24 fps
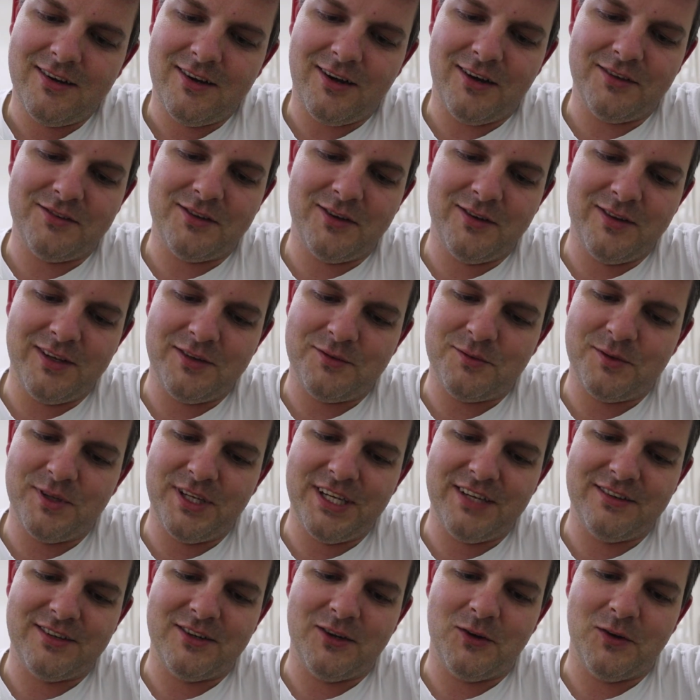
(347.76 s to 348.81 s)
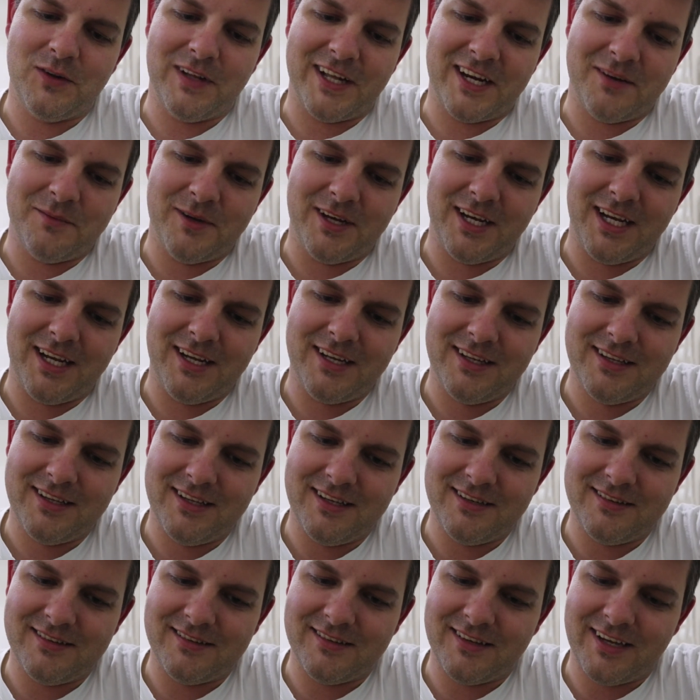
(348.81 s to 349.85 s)
Also, this really isn't a whole lot of money.
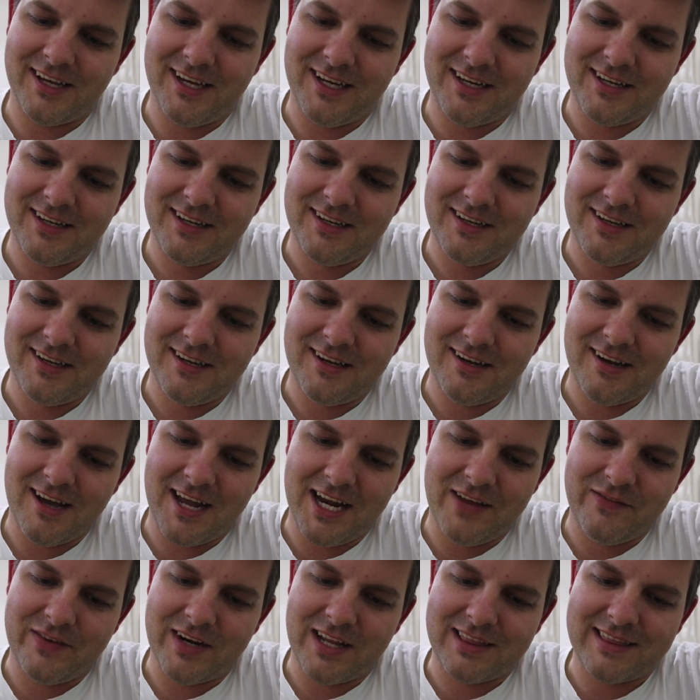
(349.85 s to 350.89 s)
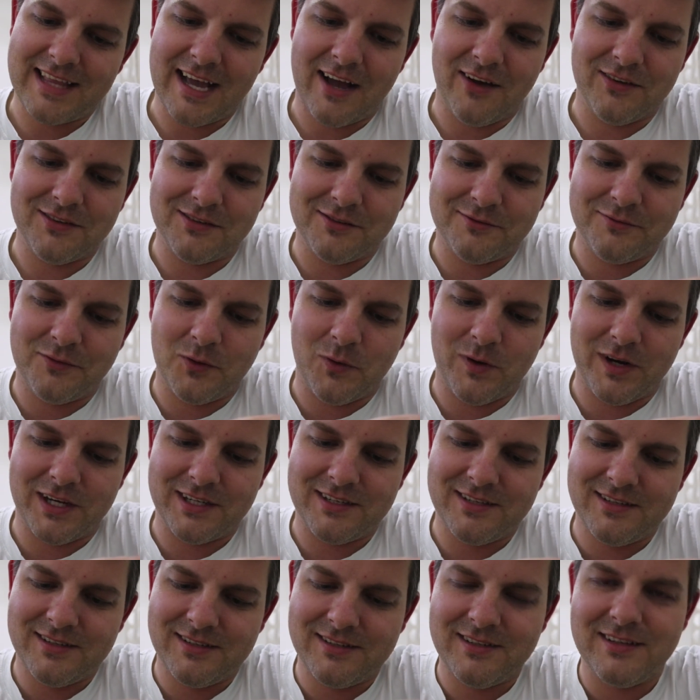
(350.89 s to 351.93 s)
This is like not even 1,000 forint.
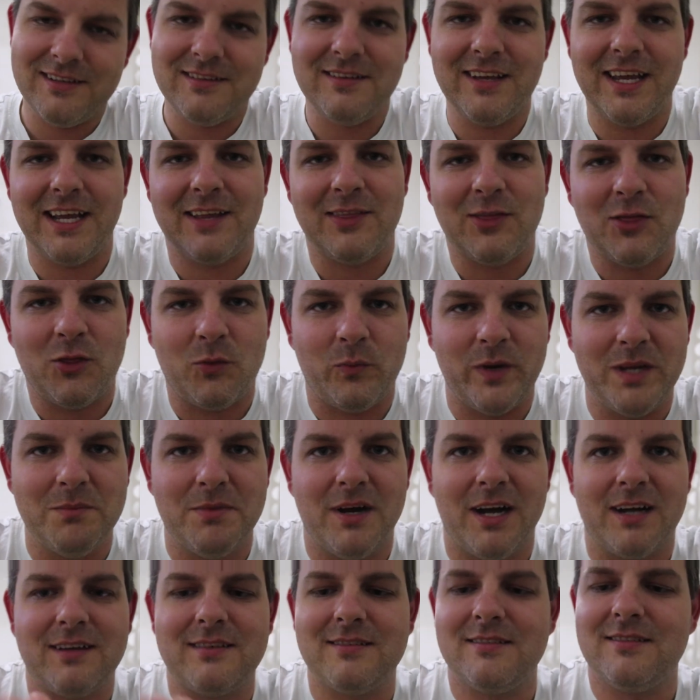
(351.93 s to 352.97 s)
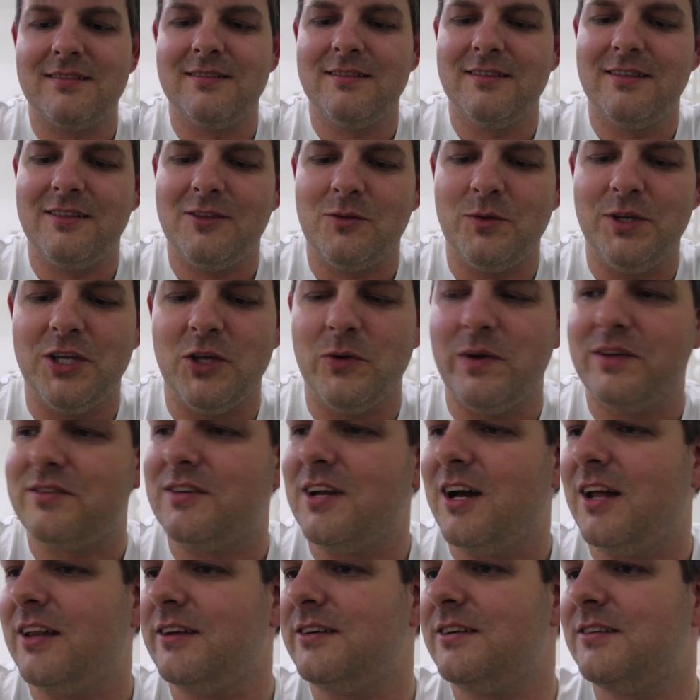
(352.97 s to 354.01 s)
It's like $3, $3
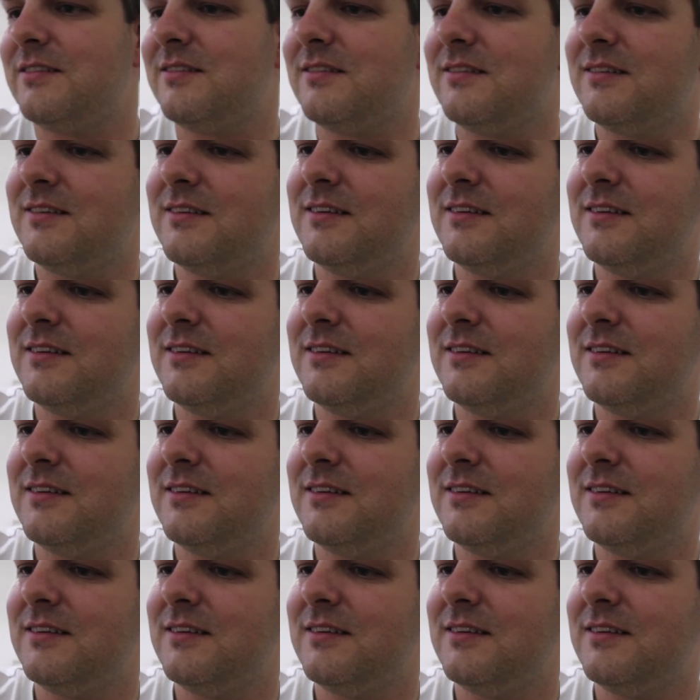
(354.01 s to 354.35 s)
US.